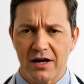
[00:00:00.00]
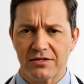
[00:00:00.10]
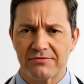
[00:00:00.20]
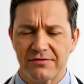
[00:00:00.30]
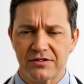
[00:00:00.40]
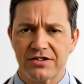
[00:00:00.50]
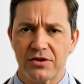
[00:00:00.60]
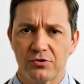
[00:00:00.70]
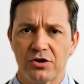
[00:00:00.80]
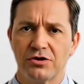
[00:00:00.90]
which
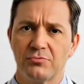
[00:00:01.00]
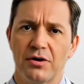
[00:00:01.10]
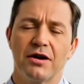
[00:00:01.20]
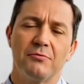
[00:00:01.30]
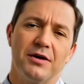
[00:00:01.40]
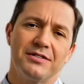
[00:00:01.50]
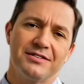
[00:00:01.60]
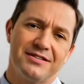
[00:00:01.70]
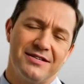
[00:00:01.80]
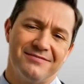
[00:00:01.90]
protects the knees from
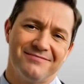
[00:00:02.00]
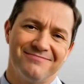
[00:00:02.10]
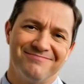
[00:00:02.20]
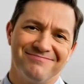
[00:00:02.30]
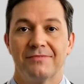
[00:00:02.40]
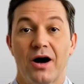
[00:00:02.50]
excess pressure.